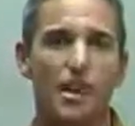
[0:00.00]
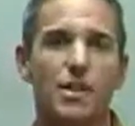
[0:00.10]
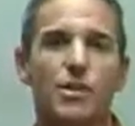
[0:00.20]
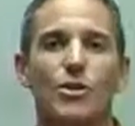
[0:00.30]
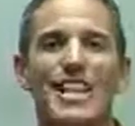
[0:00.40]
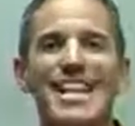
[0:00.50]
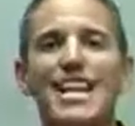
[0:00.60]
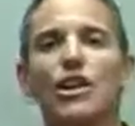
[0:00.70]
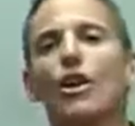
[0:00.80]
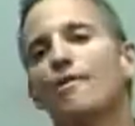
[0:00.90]
So an
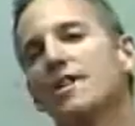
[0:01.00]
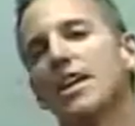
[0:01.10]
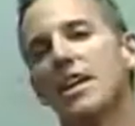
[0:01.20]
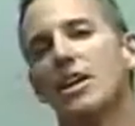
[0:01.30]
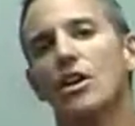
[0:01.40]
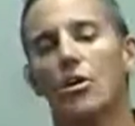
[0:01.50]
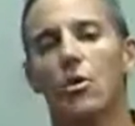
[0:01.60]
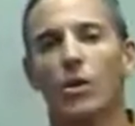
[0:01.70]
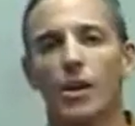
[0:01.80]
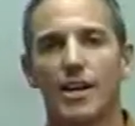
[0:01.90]
ERV,
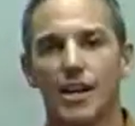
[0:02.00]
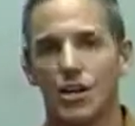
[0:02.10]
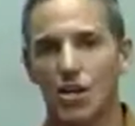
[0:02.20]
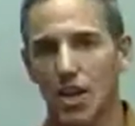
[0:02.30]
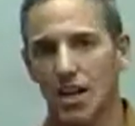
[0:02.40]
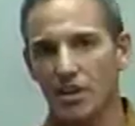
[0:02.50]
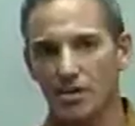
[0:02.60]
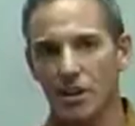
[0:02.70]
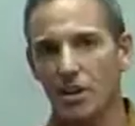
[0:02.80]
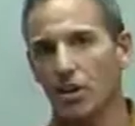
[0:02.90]
or an exchange
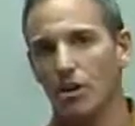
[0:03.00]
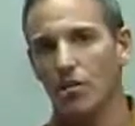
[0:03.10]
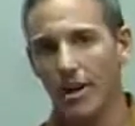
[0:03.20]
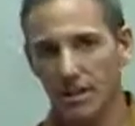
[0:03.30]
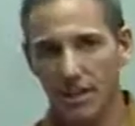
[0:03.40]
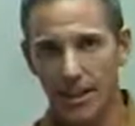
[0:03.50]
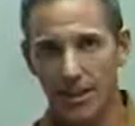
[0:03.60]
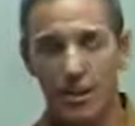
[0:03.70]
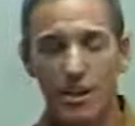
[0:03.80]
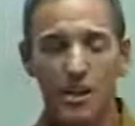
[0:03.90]
return
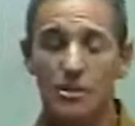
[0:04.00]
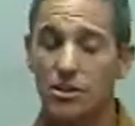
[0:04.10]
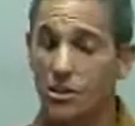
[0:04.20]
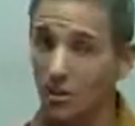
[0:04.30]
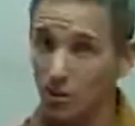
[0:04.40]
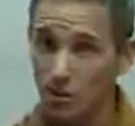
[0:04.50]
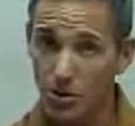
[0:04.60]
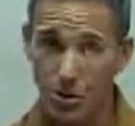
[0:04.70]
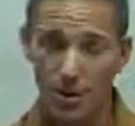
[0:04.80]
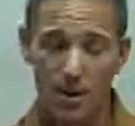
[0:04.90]
ventilator is the
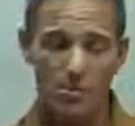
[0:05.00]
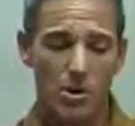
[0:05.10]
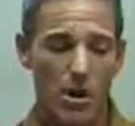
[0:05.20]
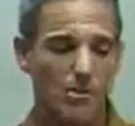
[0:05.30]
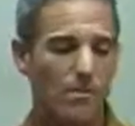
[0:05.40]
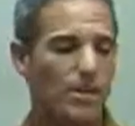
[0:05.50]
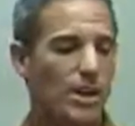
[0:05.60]
solution to that problem.